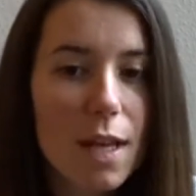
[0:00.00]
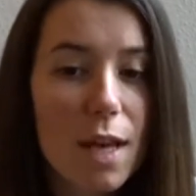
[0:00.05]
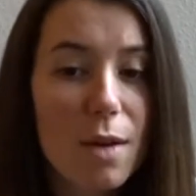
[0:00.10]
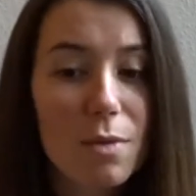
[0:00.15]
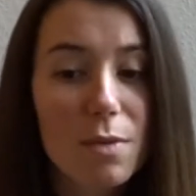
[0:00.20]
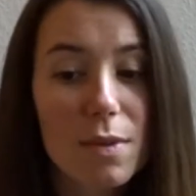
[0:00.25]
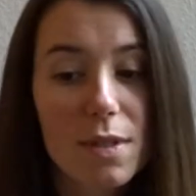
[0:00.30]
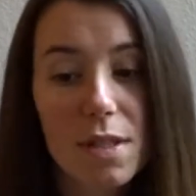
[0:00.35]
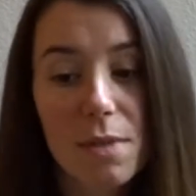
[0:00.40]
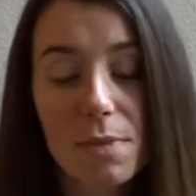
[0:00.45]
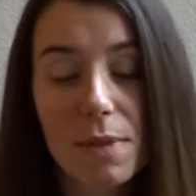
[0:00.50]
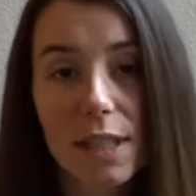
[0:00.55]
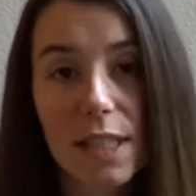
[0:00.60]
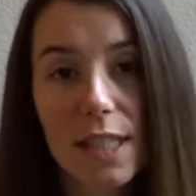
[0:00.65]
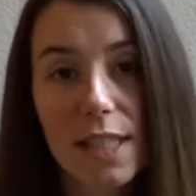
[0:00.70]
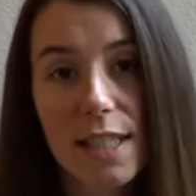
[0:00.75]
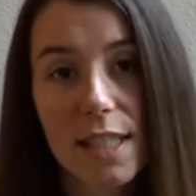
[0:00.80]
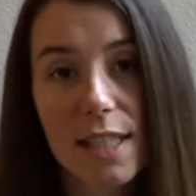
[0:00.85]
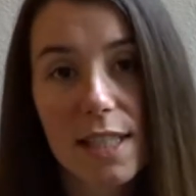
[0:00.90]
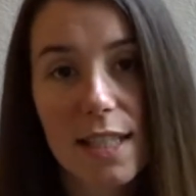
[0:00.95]
I wasn't
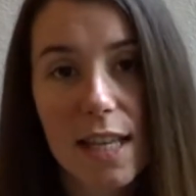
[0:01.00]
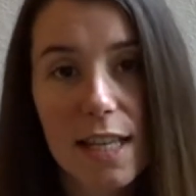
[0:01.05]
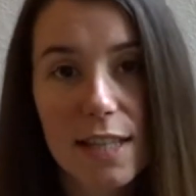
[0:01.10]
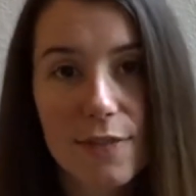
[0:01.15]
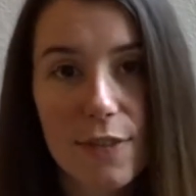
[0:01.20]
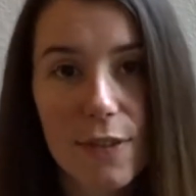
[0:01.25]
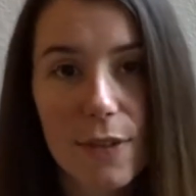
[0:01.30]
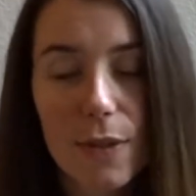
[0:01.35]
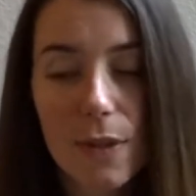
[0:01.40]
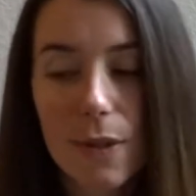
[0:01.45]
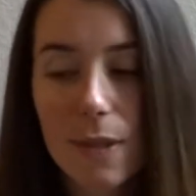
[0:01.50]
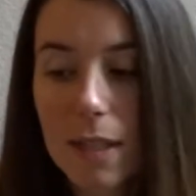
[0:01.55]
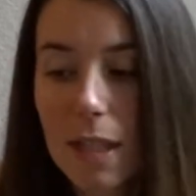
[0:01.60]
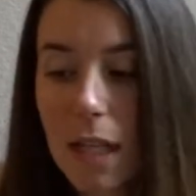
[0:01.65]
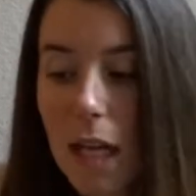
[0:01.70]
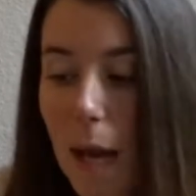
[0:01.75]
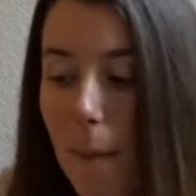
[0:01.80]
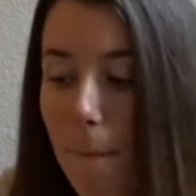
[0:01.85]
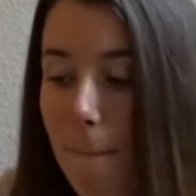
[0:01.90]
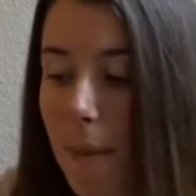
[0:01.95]
really successful,
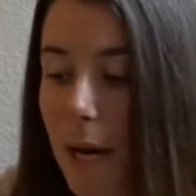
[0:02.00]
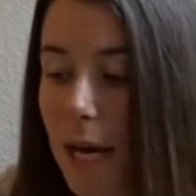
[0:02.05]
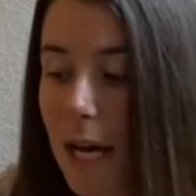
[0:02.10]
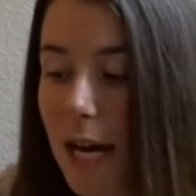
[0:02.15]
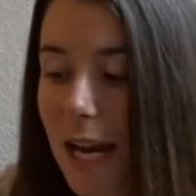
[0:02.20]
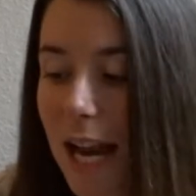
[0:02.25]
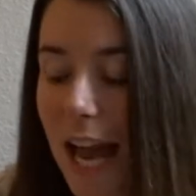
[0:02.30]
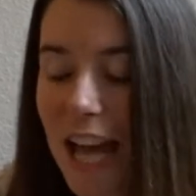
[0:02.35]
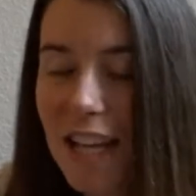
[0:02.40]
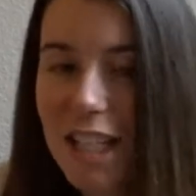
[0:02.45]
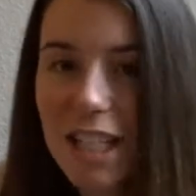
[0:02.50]
but I